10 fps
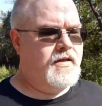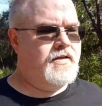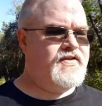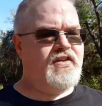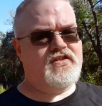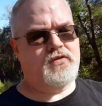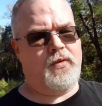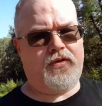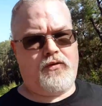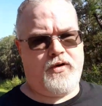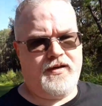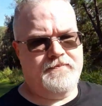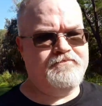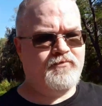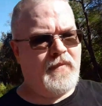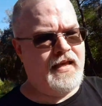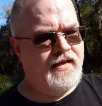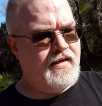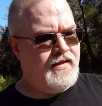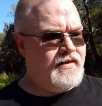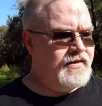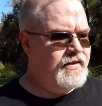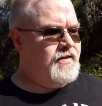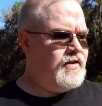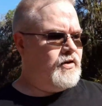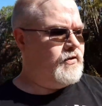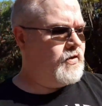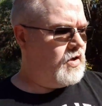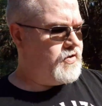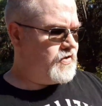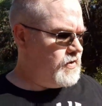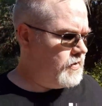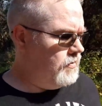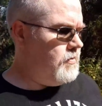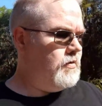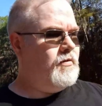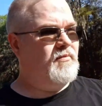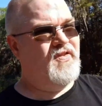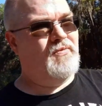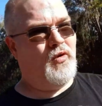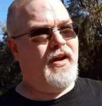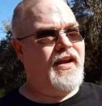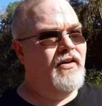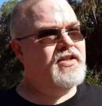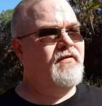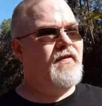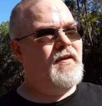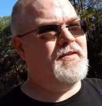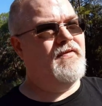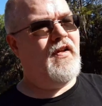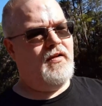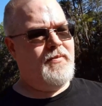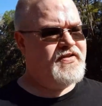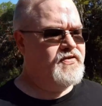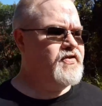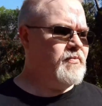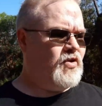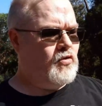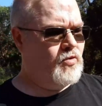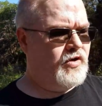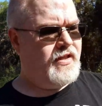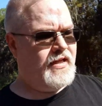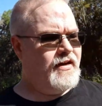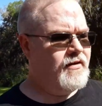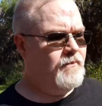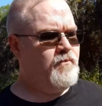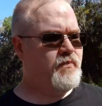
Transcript: seasons one through three you know, there are some, some great character developments. There's some humor in there.